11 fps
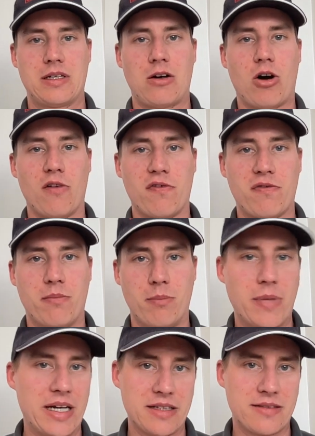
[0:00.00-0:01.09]
of
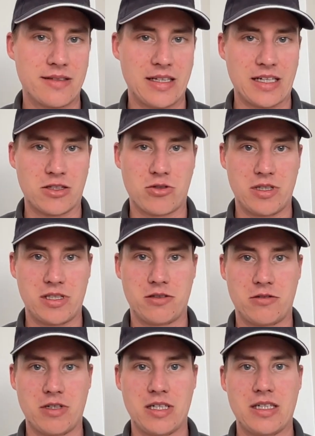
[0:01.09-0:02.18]
minutes in actually to
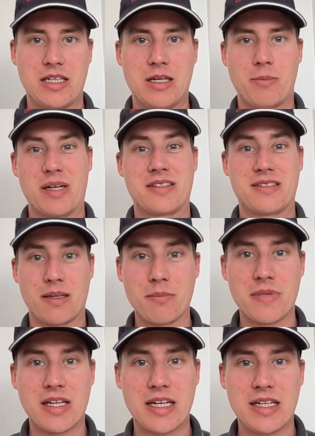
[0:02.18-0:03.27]
do it. But
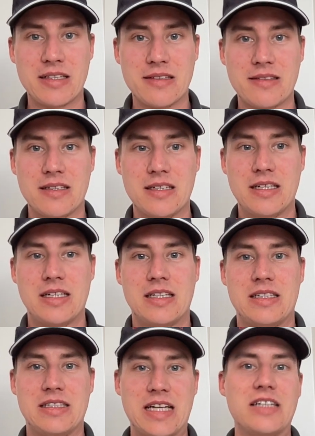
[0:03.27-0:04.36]
thumbnails,
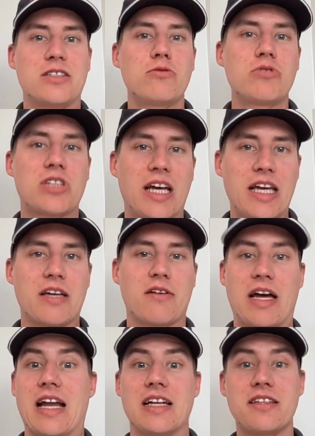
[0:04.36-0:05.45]
they do take,
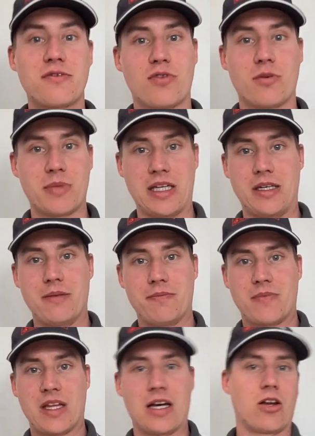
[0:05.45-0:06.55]
at least for me,
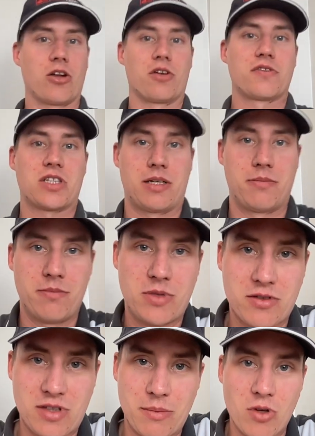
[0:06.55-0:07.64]
a lot of time,
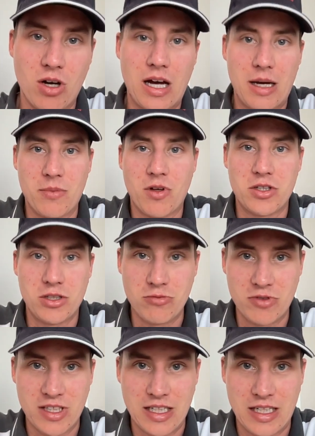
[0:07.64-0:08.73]
because I'm not
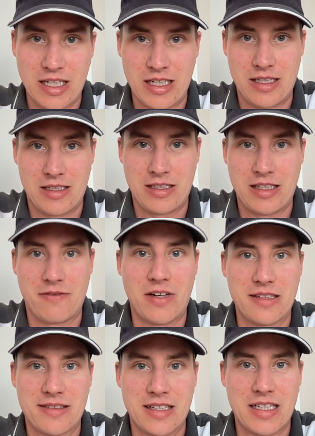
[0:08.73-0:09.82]
using an
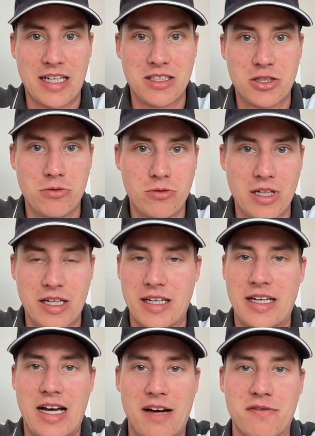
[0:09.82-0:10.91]
advanced AI tool, and I
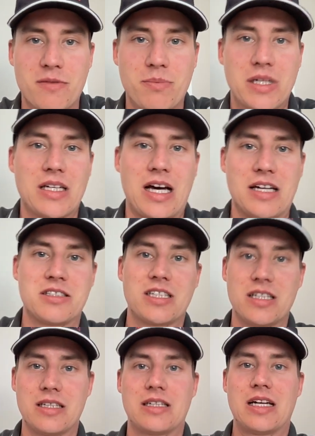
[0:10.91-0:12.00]
haven't
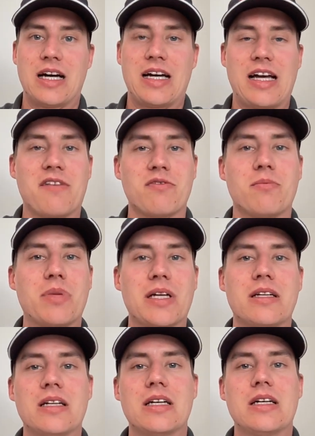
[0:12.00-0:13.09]

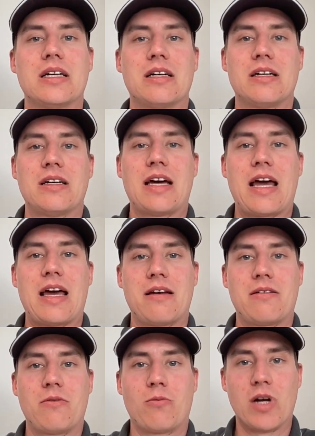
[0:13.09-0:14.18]
been
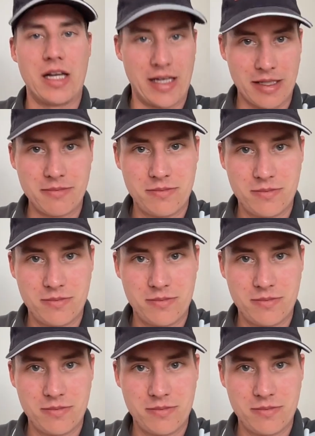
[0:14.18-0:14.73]
willing